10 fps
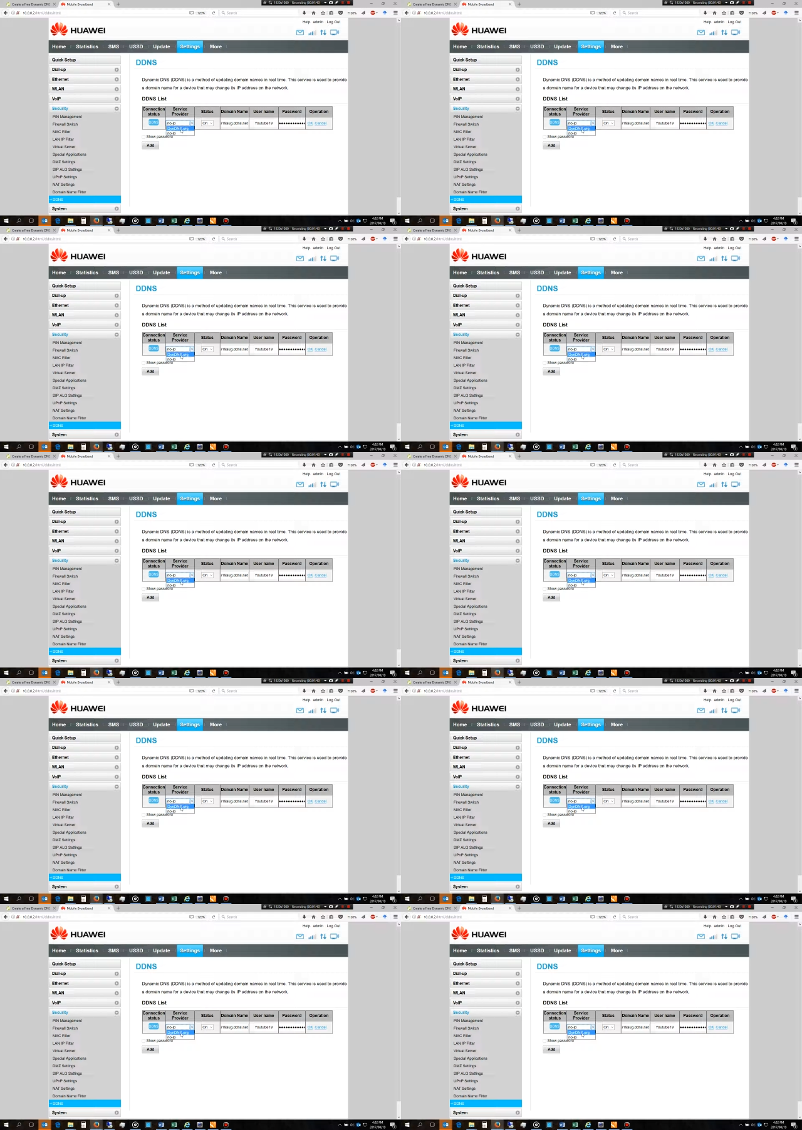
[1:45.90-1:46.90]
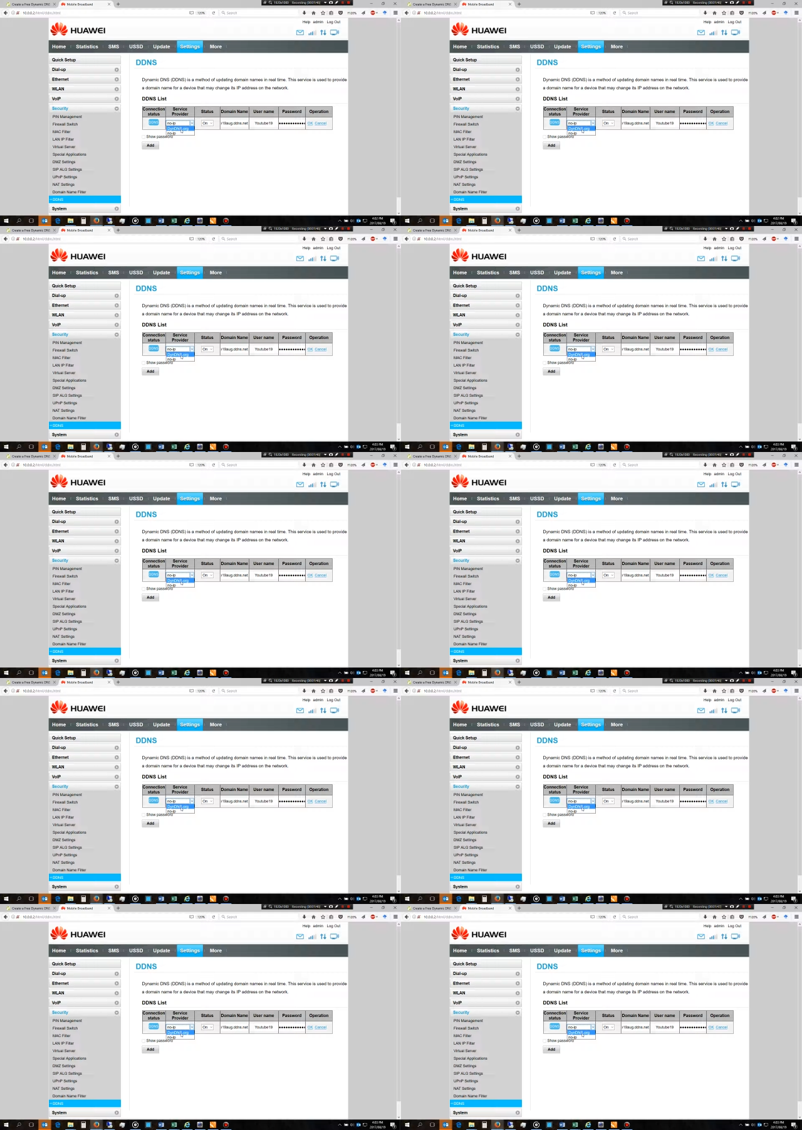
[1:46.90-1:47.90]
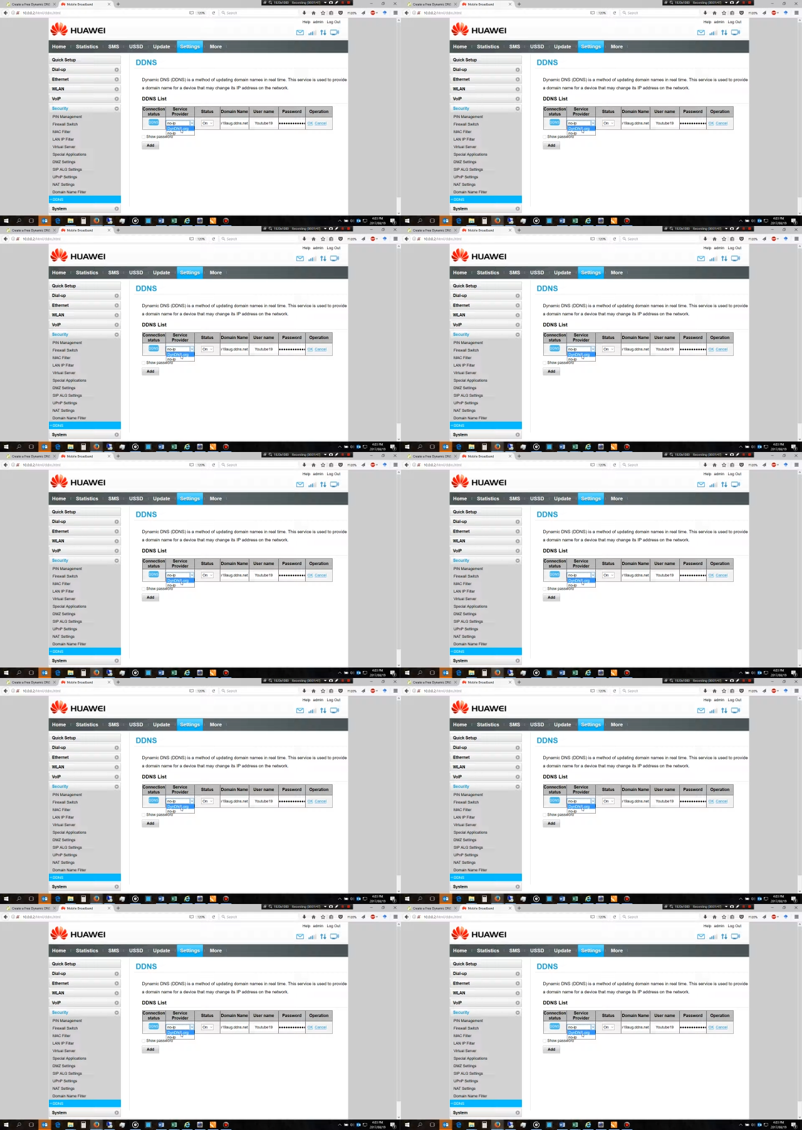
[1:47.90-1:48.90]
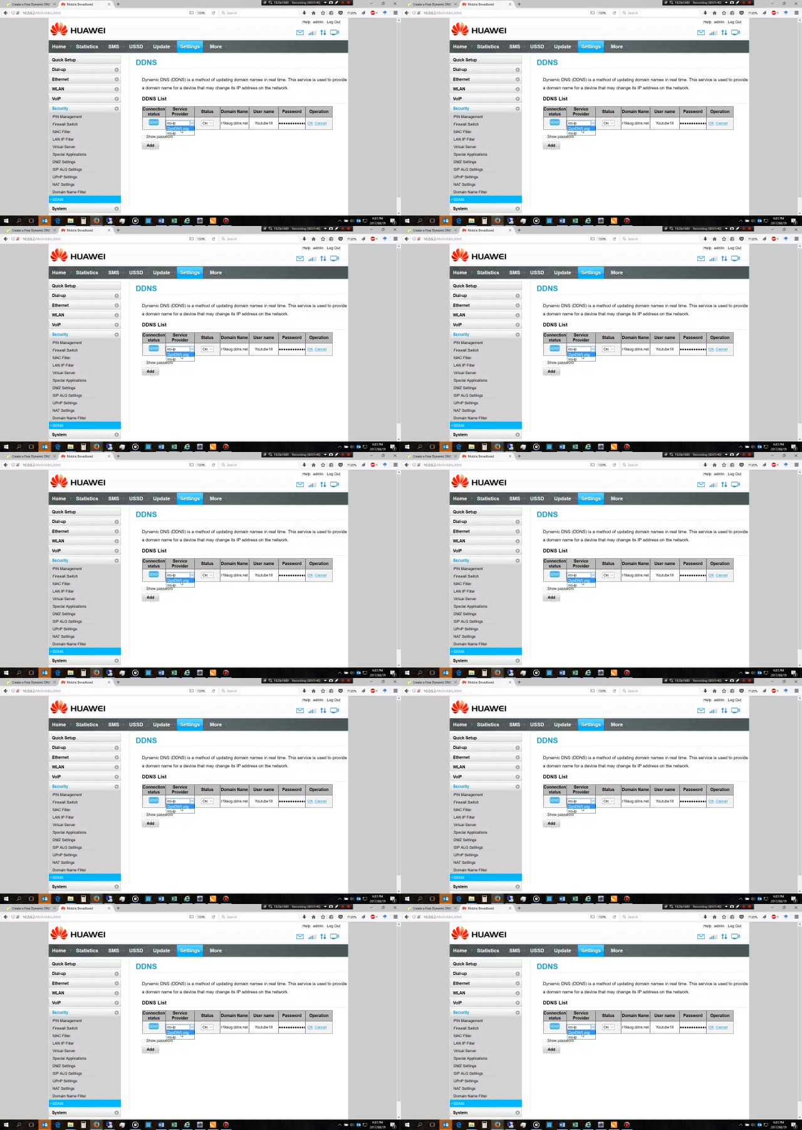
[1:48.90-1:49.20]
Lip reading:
[unreadable: no face in view]